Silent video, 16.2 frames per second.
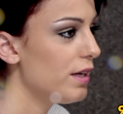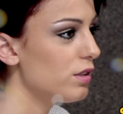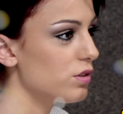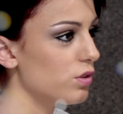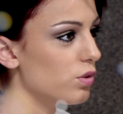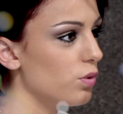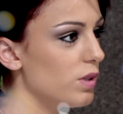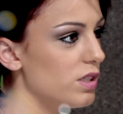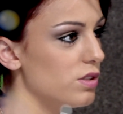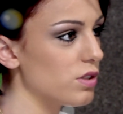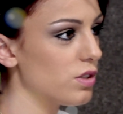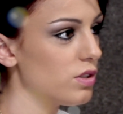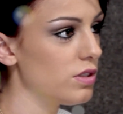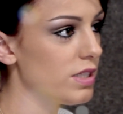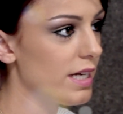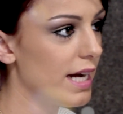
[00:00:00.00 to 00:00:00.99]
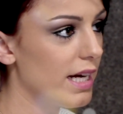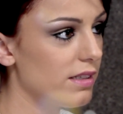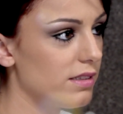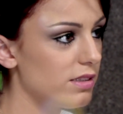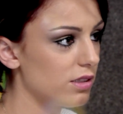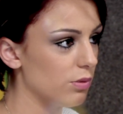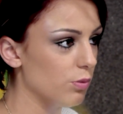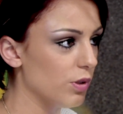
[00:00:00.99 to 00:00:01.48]
It's always good to
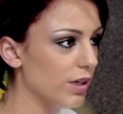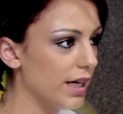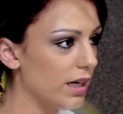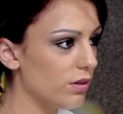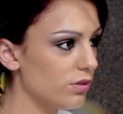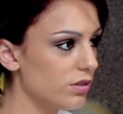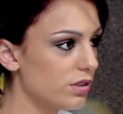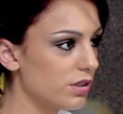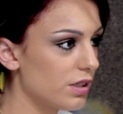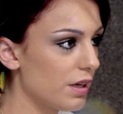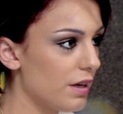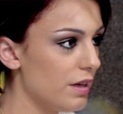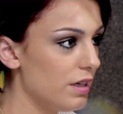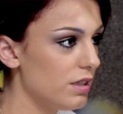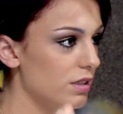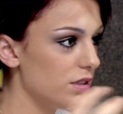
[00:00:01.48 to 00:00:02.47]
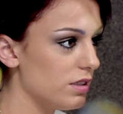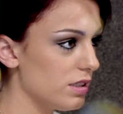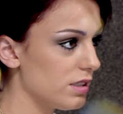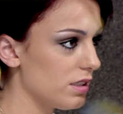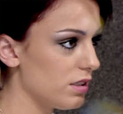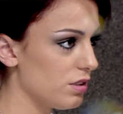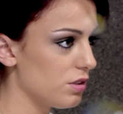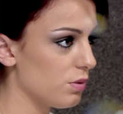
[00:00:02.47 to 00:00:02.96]
add someone else to the
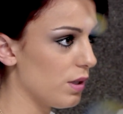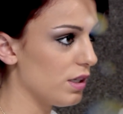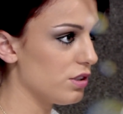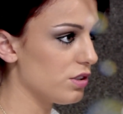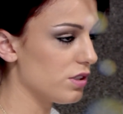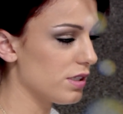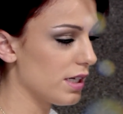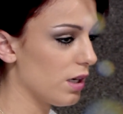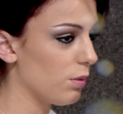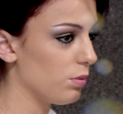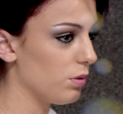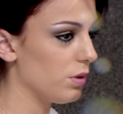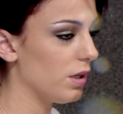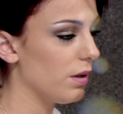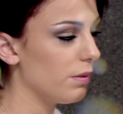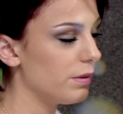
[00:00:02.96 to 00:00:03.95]
situation to help you out.